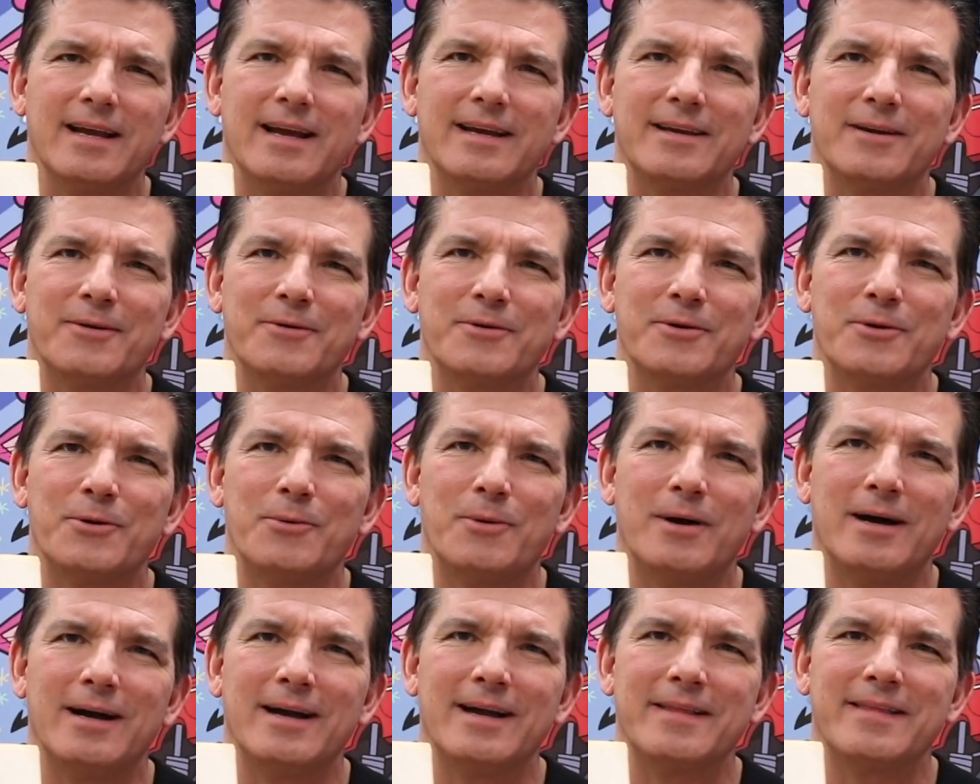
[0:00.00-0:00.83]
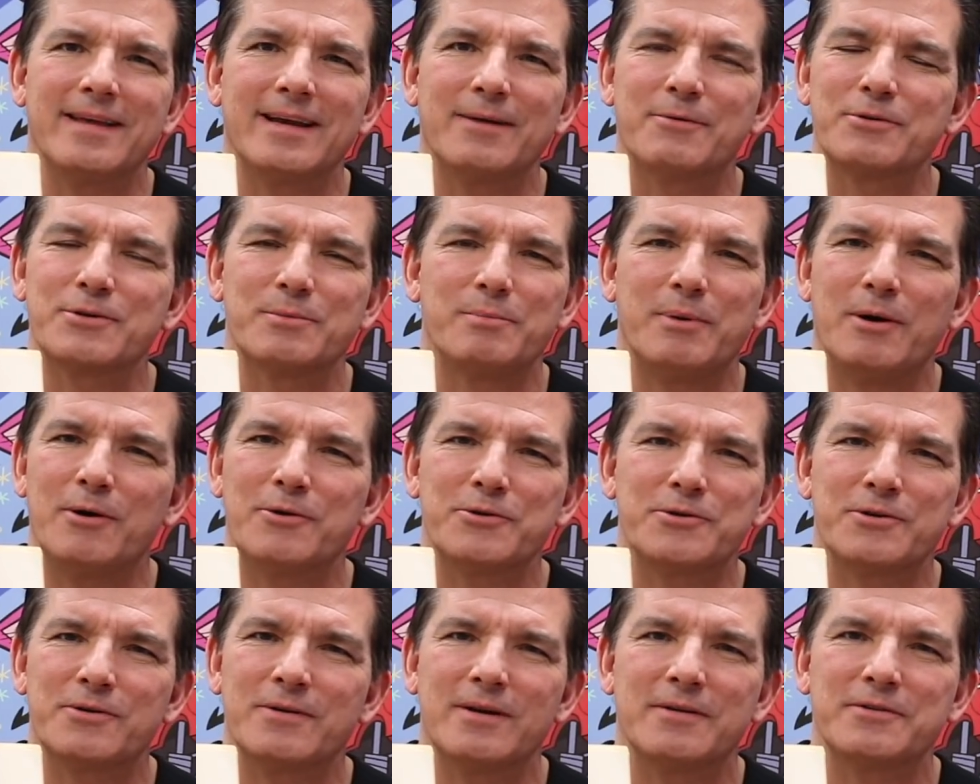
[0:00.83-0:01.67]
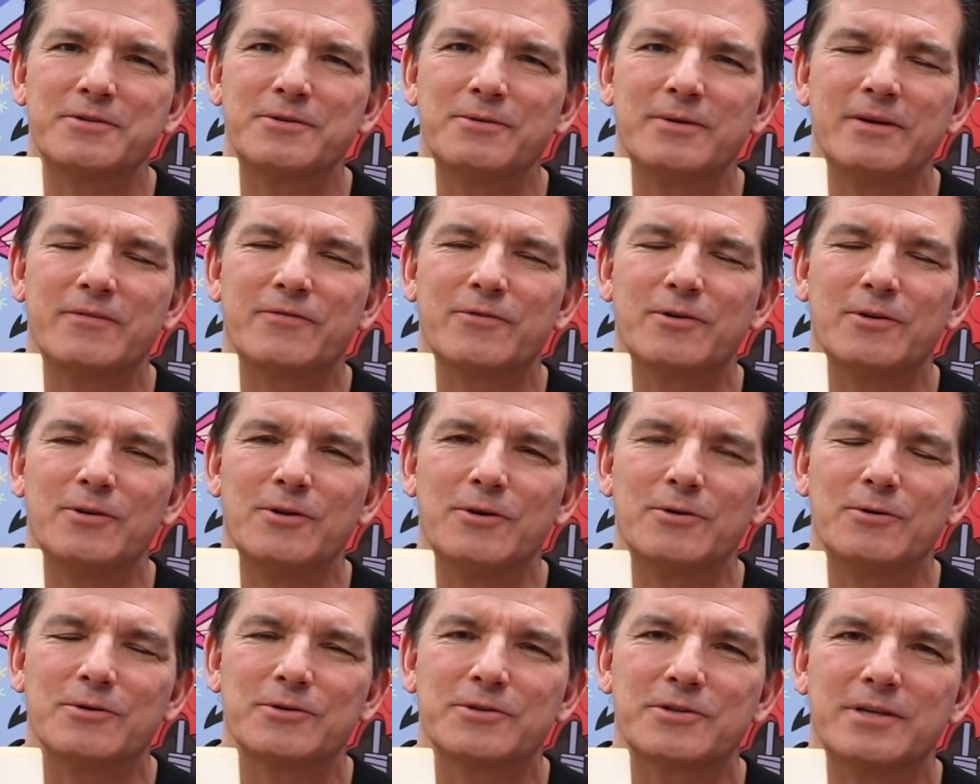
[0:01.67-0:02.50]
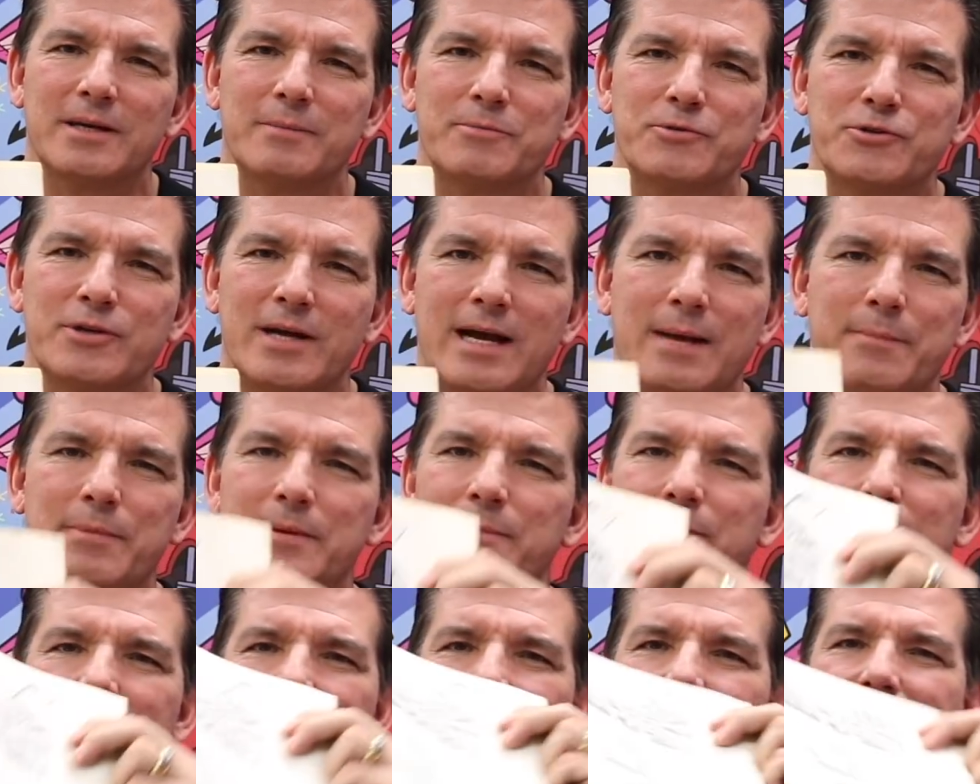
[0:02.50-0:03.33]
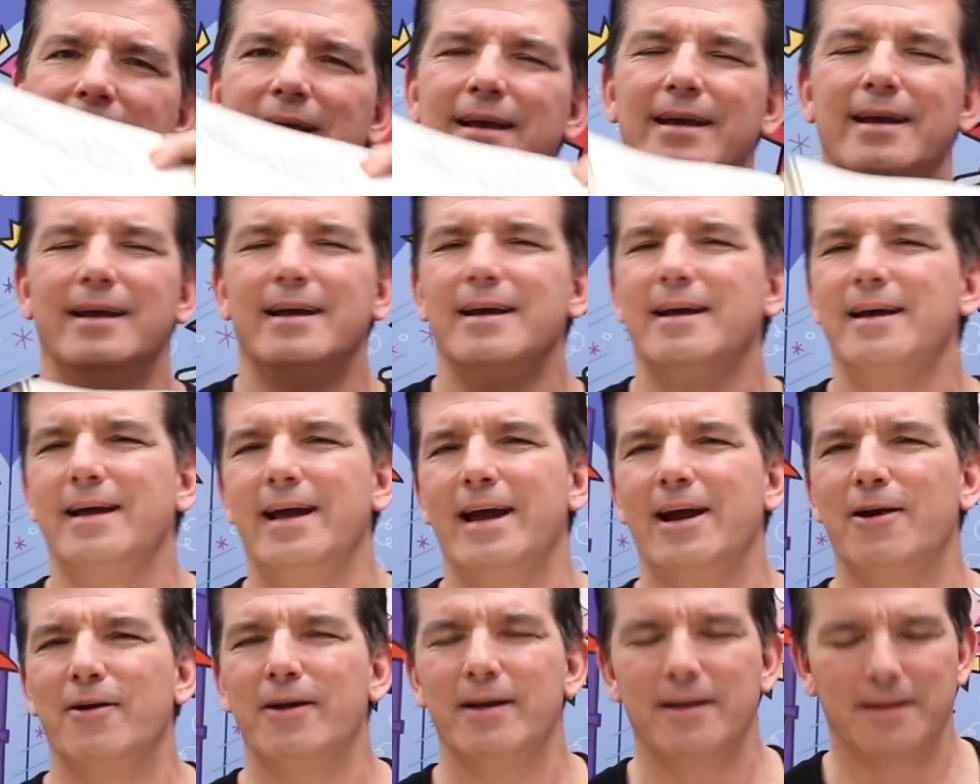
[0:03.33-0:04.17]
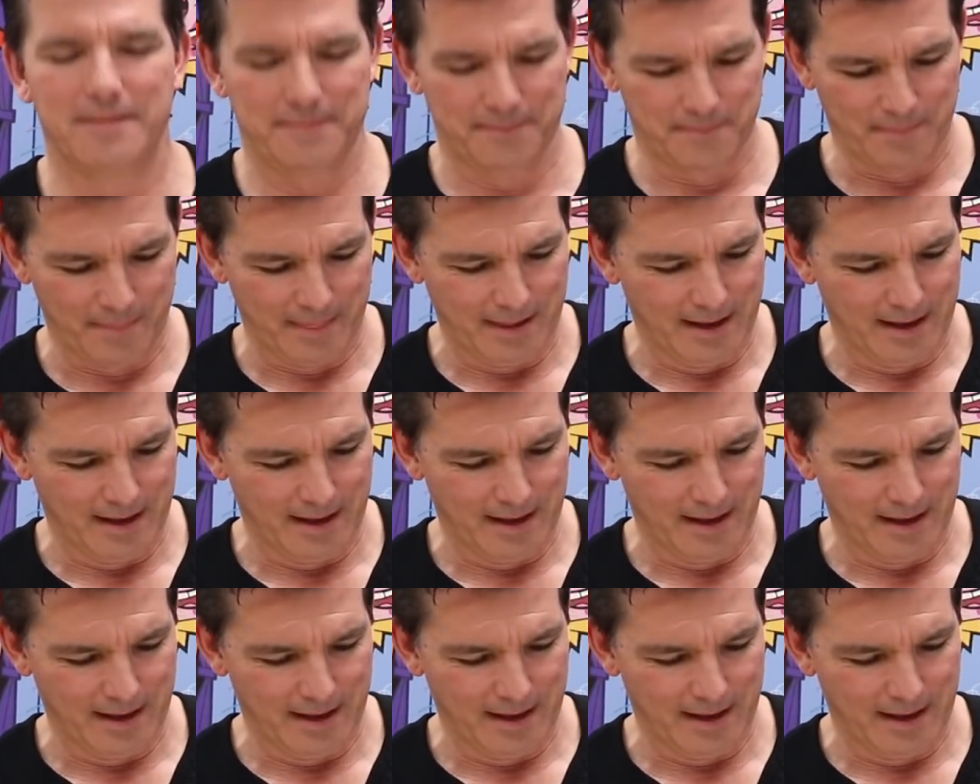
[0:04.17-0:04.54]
I don't know why. I think it was a poster I was doing for a local sub shop in my area.